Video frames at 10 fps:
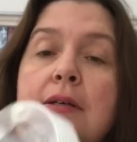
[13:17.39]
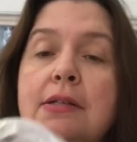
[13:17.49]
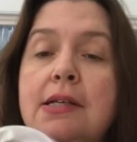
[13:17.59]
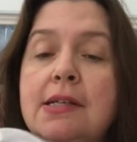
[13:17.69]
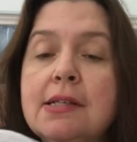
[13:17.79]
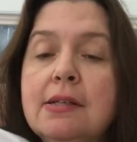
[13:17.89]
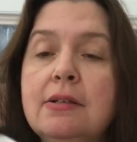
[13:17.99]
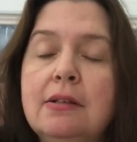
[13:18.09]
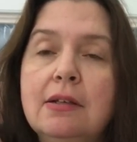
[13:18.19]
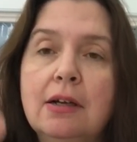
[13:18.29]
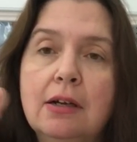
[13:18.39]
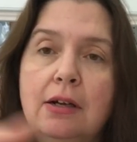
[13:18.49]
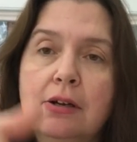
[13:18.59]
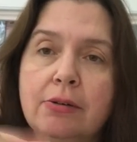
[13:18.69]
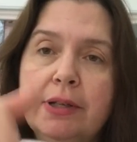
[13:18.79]
These little uh,
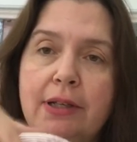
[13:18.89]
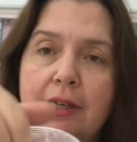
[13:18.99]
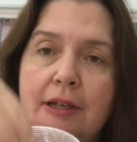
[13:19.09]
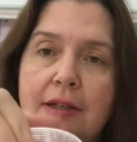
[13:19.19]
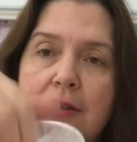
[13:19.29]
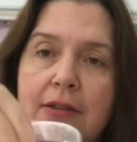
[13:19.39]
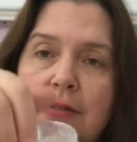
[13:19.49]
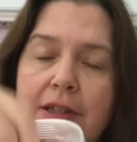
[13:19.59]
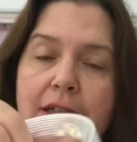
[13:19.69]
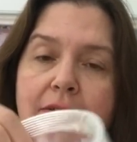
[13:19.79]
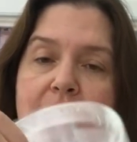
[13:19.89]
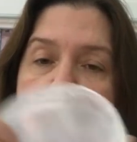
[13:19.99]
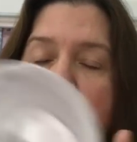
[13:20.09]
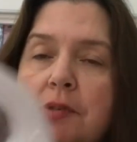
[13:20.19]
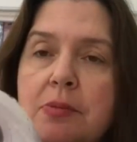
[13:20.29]
acrylic, like
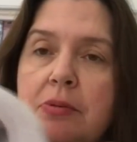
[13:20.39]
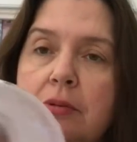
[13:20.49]
disposable